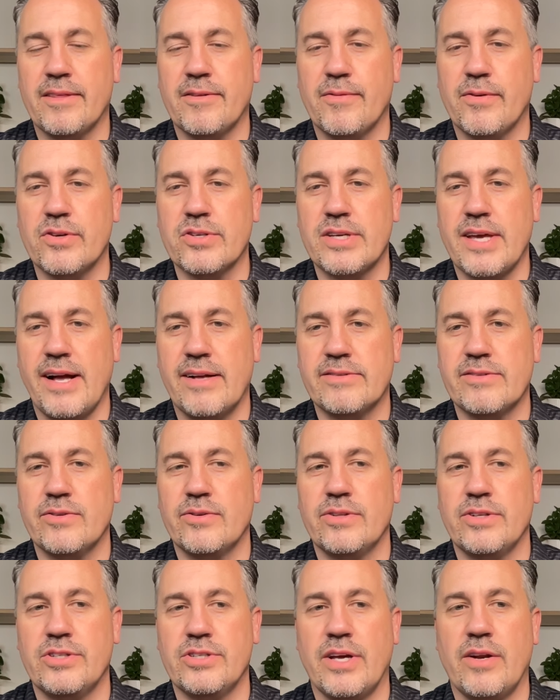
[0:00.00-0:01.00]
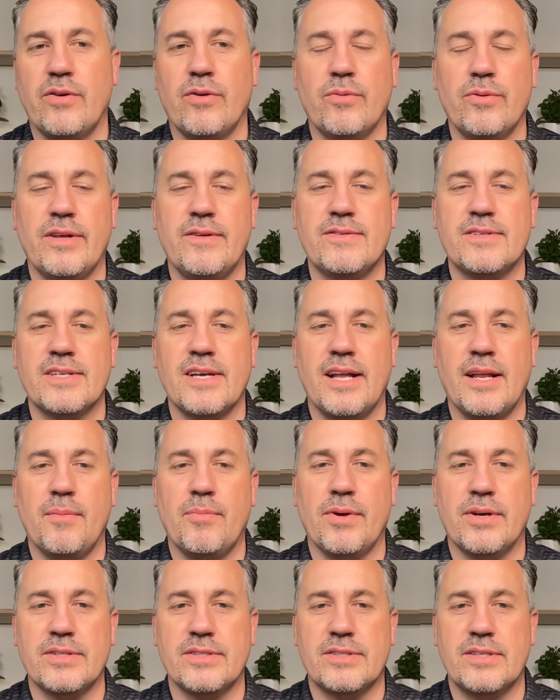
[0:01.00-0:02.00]
the first counselor in the General Relief Society
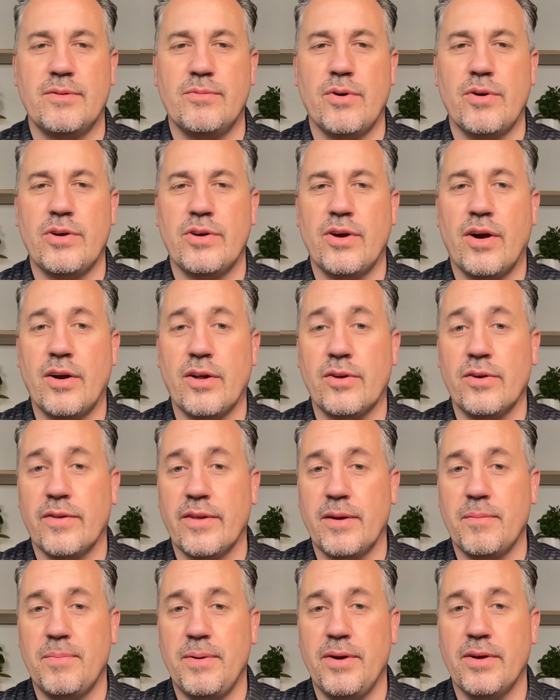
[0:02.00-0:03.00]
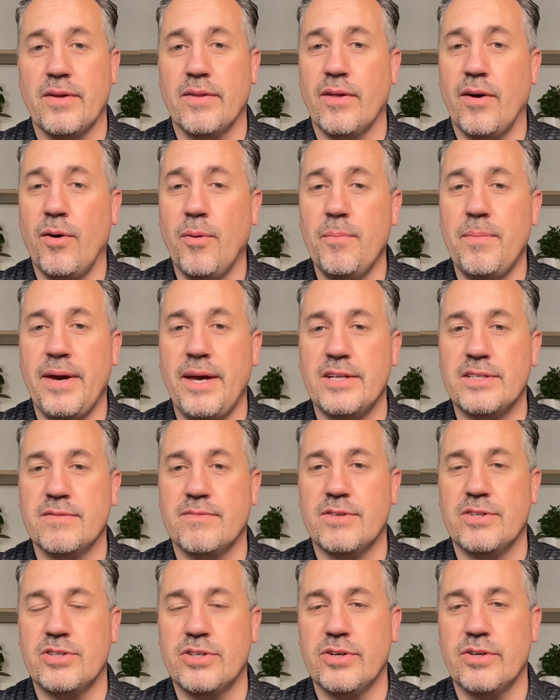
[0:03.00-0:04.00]
presidency, wrote an article that appeared on the homepage
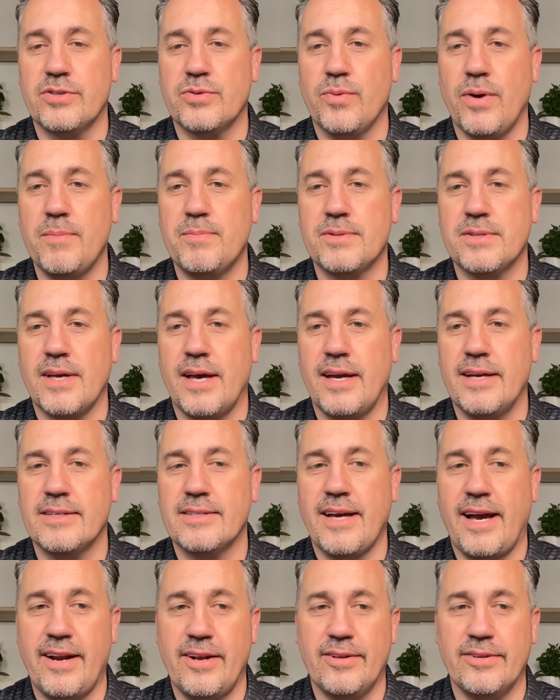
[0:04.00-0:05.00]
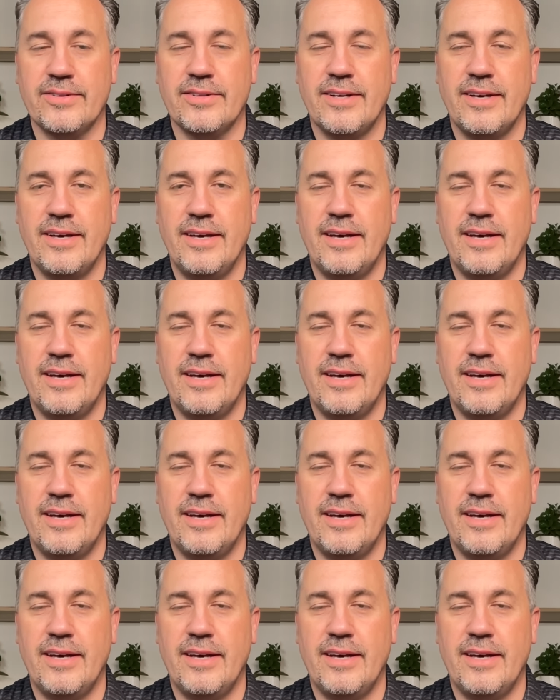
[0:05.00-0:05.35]
of the church website titled,